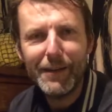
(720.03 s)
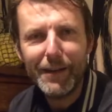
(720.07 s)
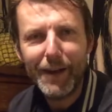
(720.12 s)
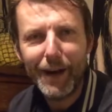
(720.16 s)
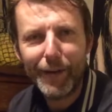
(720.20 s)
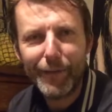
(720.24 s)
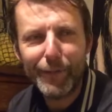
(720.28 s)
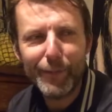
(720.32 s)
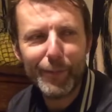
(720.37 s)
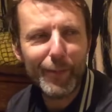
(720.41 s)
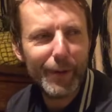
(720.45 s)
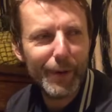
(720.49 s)

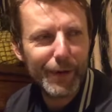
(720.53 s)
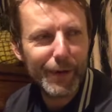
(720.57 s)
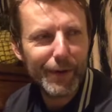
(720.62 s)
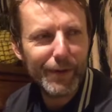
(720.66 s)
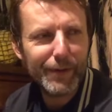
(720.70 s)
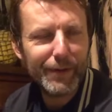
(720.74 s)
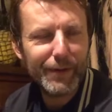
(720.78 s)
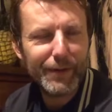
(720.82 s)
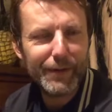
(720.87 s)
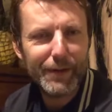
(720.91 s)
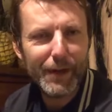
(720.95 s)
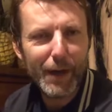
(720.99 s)
off one
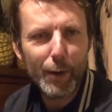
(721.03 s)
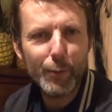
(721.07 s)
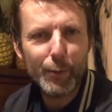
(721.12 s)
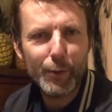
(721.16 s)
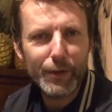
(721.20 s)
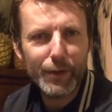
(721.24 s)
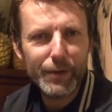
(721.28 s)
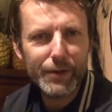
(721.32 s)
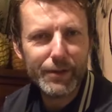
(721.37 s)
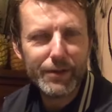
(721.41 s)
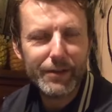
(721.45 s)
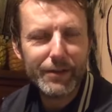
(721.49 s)
of the
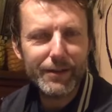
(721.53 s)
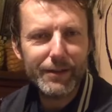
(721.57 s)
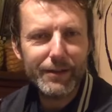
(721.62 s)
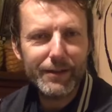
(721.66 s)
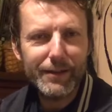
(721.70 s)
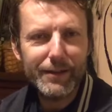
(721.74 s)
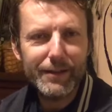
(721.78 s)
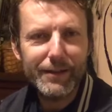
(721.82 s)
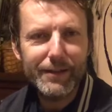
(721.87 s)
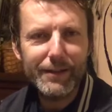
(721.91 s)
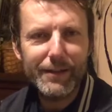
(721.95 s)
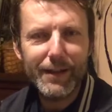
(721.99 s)
owners,
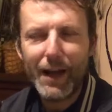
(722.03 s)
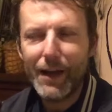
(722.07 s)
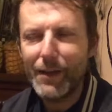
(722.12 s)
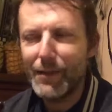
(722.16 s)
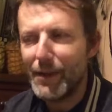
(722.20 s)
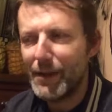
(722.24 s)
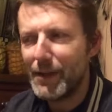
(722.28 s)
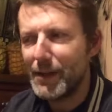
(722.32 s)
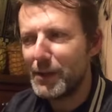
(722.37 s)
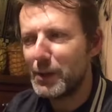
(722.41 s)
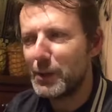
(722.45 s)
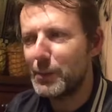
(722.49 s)
and
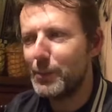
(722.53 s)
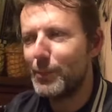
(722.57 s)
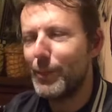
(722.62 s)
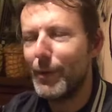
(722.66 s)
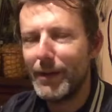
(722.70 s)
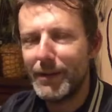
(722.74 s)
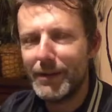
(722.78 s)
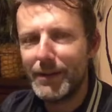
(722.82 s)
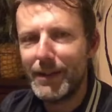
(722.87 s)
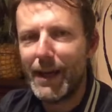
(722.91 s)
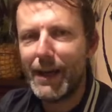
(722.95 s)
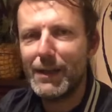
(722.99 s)
then it
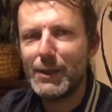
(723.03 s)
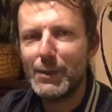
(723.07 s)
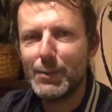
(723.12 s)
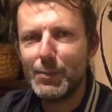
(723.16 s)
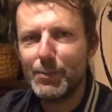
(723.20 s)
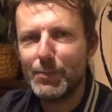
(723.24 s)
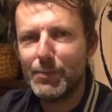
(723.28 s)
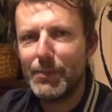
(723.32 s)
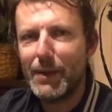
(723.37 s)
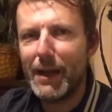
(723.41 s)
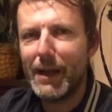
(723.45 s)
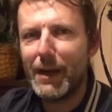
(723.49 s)
spread,
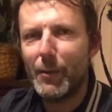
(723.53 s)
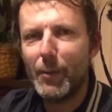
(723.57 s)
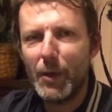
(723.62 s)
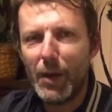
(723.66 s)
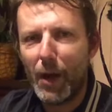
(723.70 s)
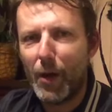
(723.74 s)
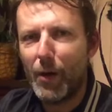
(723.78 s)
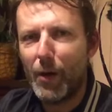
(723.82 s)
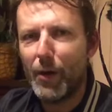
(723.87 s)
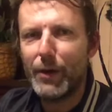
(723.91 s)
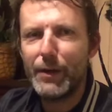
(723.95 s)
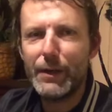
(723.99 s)
that
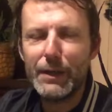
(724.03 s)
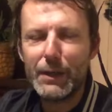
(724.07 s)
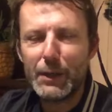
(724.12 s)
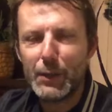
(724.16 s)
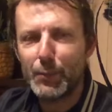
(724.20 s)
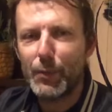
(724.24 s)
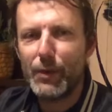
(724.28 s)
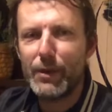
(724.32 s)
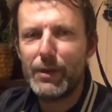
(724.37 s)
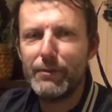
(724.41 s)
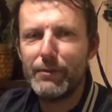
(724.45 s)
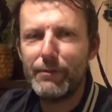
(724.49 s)
line has
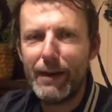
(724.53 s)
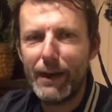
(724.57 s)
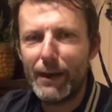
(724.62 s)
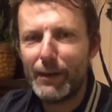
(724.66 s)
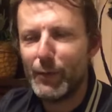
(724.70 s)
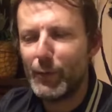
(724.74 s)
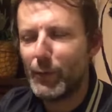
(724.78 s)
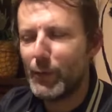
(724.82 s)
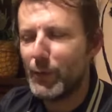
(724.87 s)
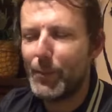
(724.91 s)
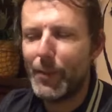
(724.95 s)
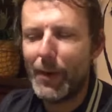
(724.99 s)
spread
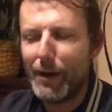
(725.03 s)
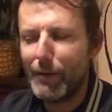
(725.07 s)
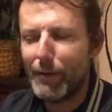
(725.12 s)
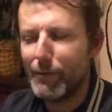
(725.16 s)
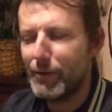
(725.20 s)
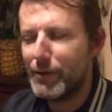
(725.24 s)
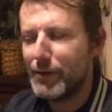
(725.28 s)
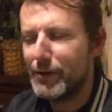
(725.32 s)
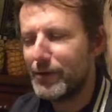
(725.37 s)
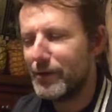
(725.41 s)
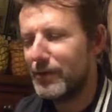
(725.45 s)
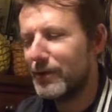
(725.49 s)
around all the
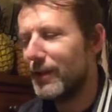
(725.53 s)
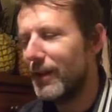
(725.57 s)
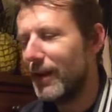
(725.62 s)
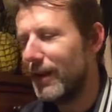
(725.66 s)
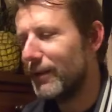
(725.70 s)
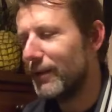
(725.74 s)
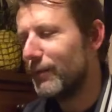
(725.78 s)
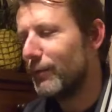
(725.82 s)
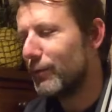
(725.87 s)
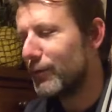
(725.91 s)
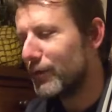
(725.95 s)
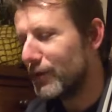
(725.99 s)
parrots,
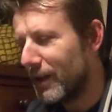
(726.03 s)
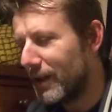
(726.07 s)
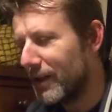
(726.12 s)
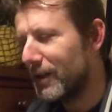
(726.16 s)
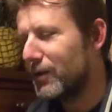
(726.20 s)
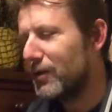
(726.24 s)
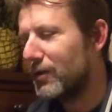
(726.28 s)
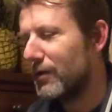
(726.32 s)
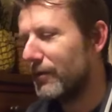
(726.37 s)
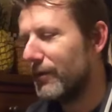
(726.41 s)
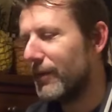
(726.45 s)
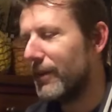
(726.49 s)
and they're all saying to
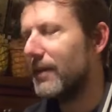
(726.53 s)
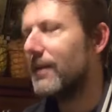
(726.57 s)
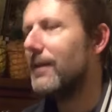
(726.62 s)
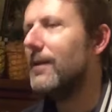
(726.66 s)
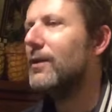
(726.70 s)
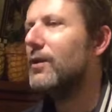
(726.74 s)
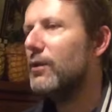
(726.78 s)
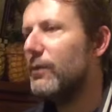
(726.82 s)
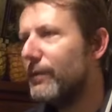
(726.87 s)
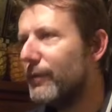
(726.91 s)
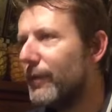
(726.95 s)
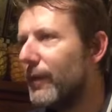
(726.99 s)
each other,
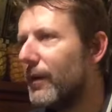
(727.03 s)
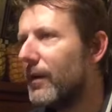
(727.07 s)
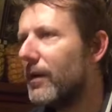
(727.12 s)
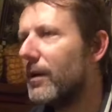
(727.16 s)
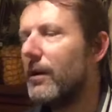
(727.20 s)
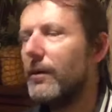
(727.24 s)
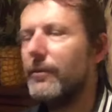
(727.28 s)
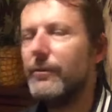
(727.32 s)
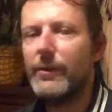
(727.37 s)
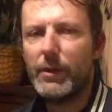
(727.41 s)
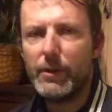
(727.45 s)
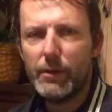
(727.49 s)
you fuck
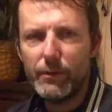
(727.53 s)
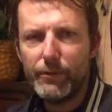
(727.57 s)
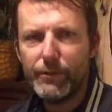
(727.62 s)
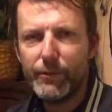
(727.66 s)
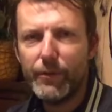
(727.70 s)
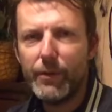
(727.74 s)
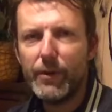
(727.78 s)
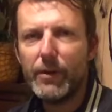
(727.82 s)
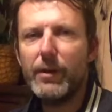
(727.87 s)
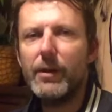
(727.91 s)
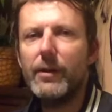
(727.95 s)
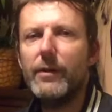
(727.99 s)
off. No, you
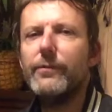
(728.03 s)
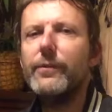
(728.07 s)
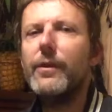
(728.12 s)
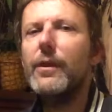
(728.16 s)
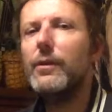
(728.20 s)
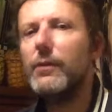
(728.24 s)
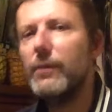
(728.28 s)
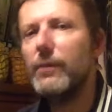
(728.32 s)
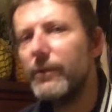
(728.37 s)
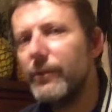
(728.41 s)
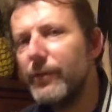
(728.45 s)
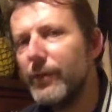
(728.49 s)
fuck off. No,
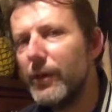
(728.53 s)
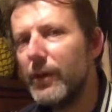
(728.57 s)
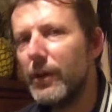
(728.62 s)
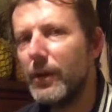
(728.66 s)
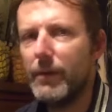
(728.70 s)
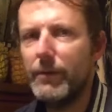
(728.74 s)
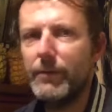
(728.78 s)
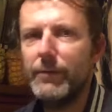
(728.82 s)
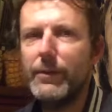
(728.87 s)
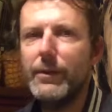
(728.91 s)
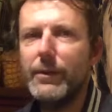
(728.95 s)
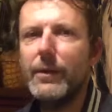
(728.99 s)
you fuck
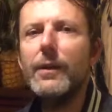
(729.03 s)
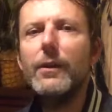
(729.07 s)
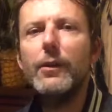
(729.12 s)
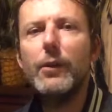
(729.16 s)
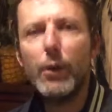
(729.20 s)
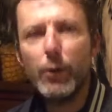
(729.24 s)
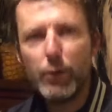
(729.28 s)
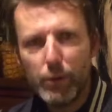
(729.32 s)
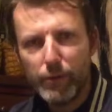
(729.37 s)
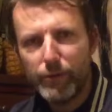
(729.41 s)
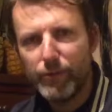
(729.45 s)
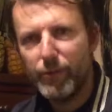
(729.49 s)
off.
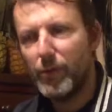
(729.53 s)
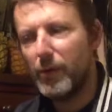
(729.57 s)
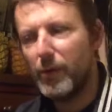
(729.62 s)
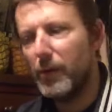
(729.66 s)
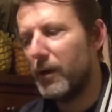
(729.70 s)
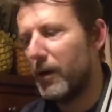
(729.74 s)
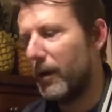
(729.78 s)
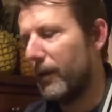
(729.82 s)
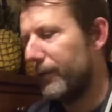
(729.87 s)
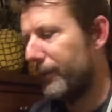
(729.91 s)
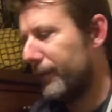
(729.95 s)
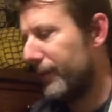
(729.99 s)
No, you
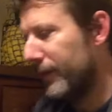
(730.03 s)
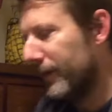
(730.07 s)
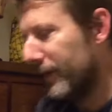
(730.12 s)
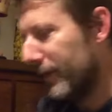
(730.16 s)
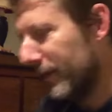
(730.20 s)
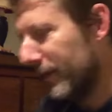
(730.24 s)
fuck off.